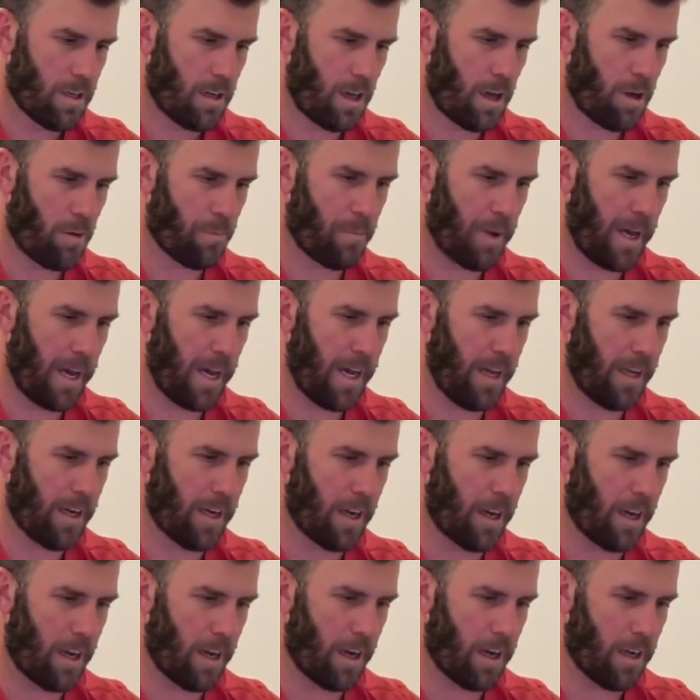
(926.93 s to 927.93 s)

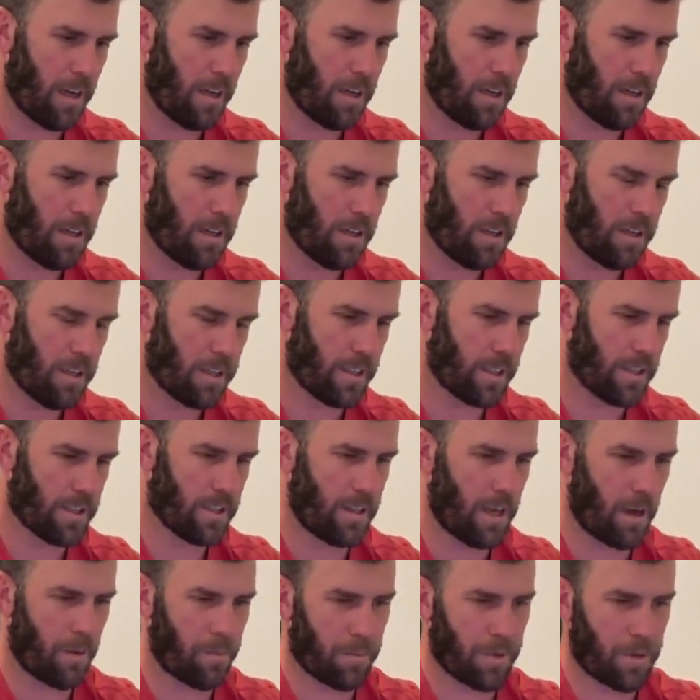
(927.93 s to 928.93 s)
Almeida. Is this
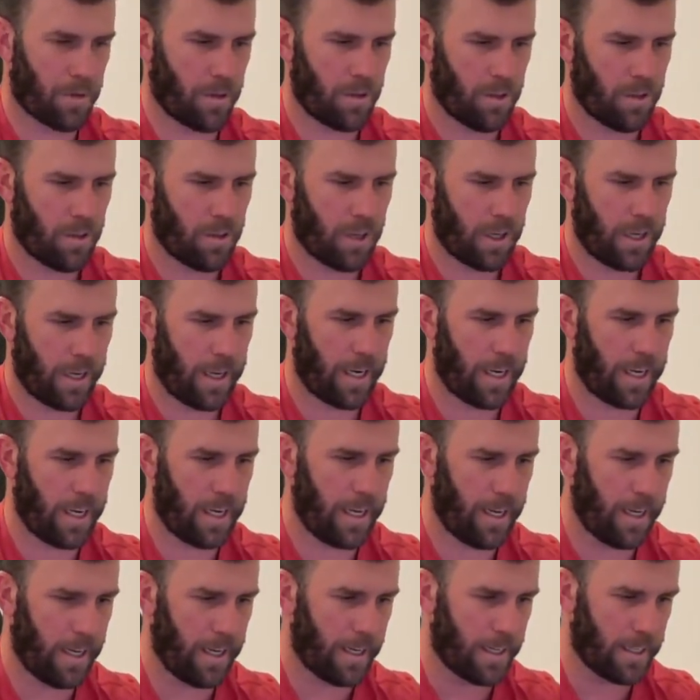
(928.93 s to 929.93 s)
numbered? It
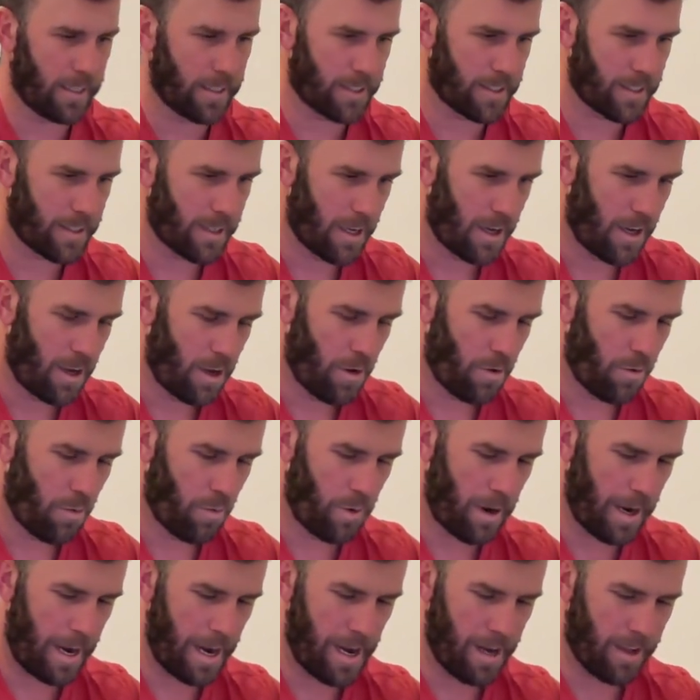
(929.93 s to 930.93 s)
is.
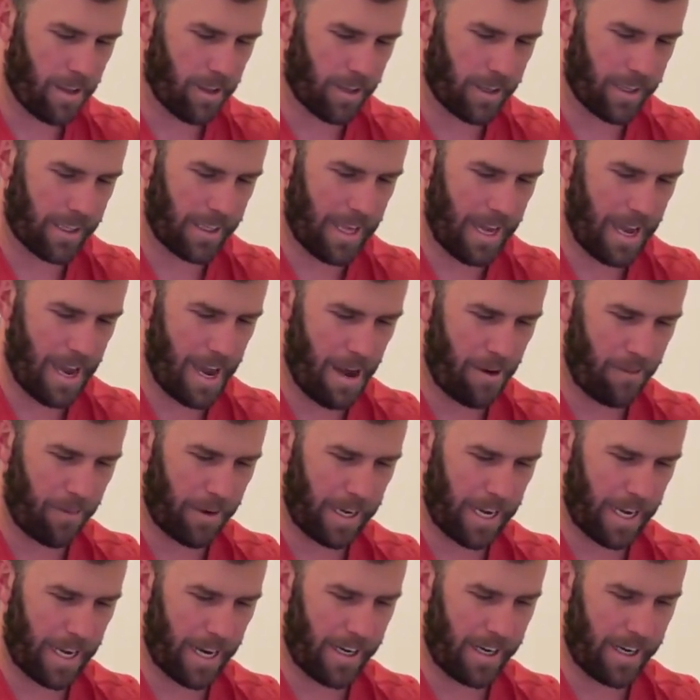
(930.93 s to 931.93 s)
Wow, look at that. We
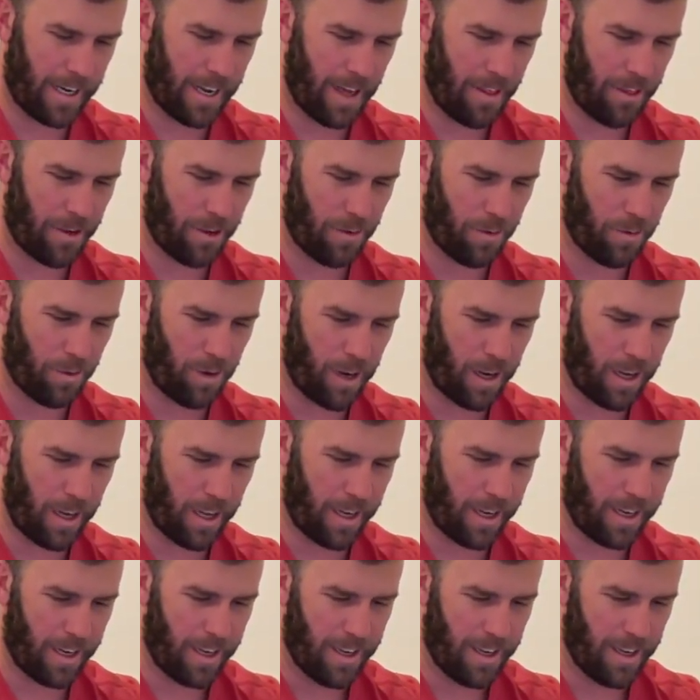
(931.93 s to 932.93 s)
got another
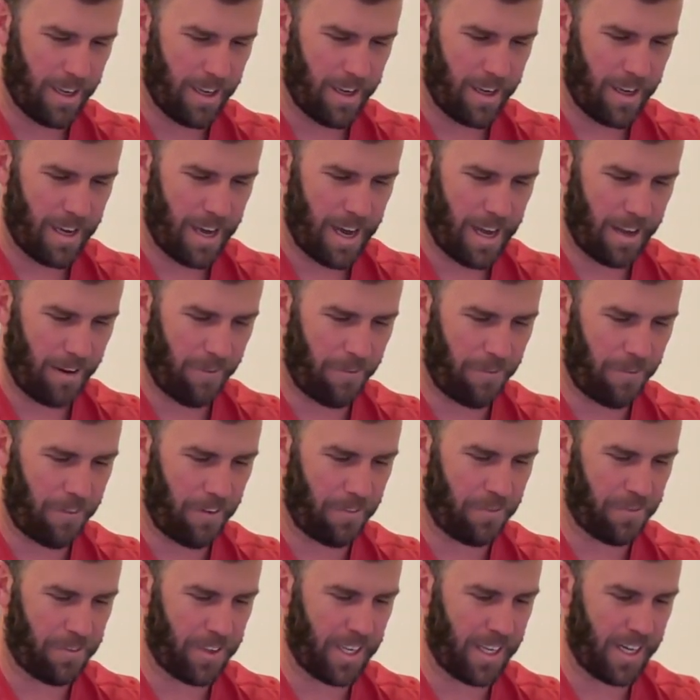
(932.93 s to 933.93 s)
one out of
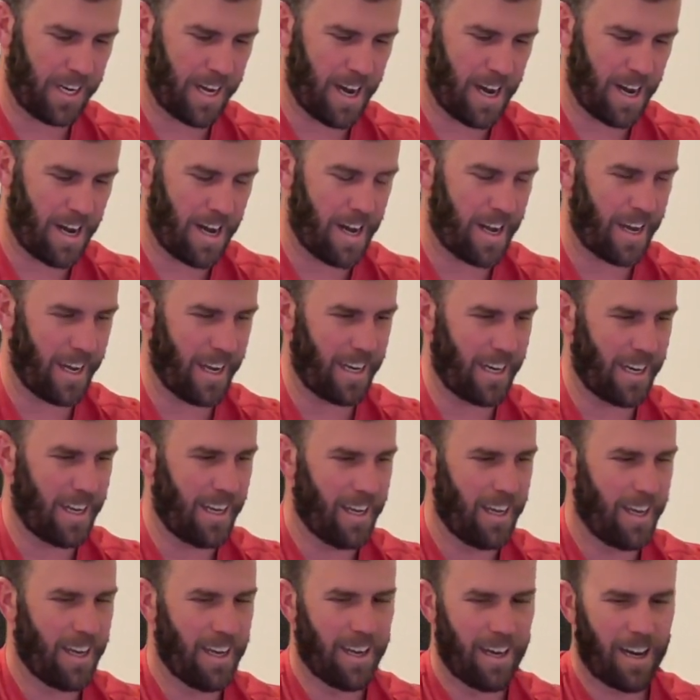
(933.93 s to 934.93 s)
fifty-nine.
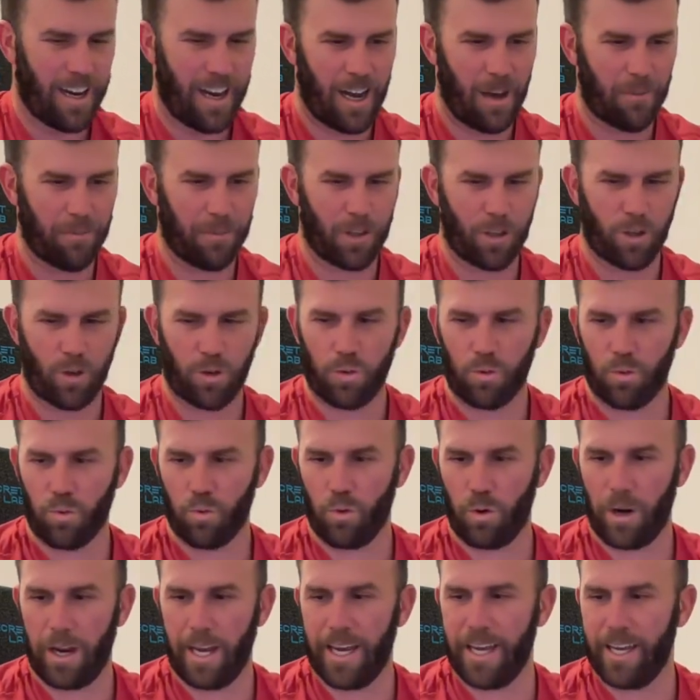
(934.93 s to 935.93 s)
I'm
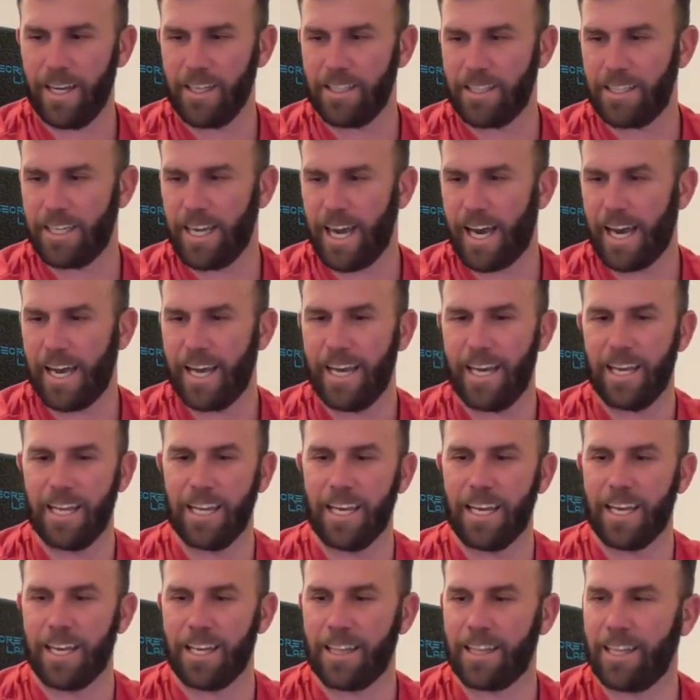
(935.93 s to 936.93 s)
crazy at
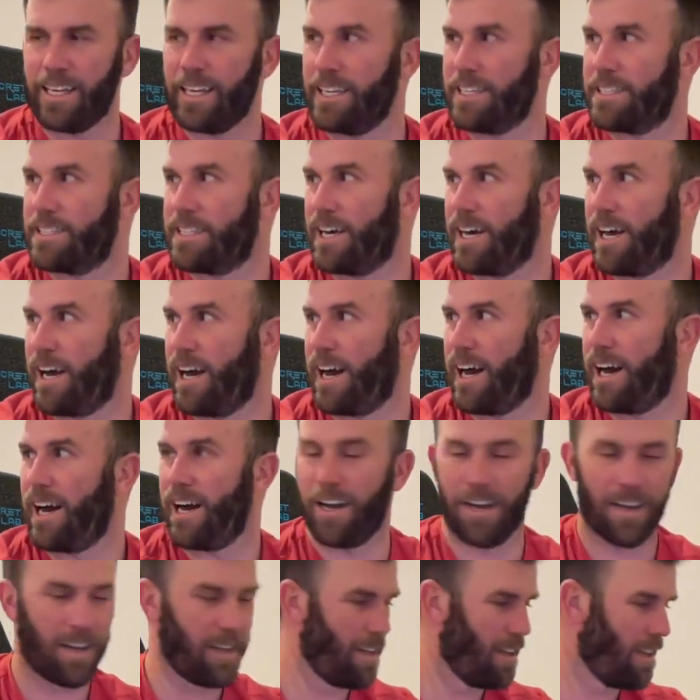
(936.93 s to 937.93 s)
hitting these
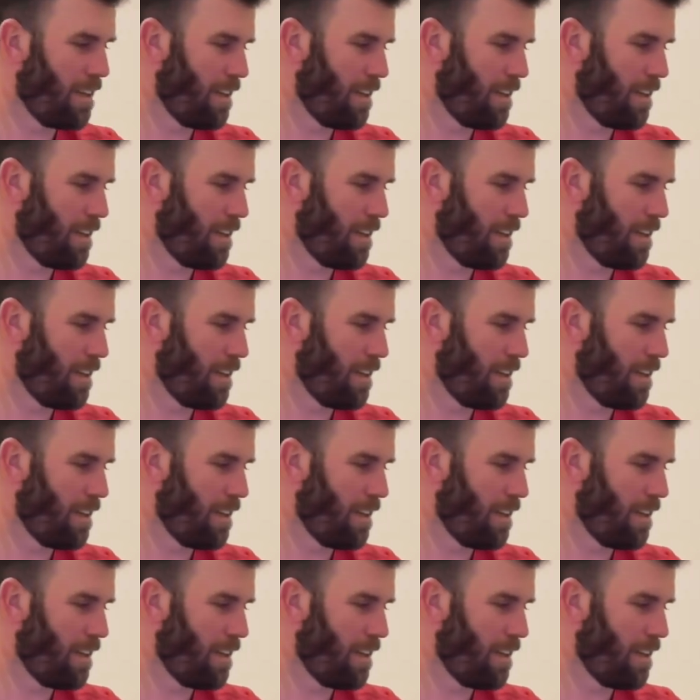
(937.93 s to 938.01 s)
uh,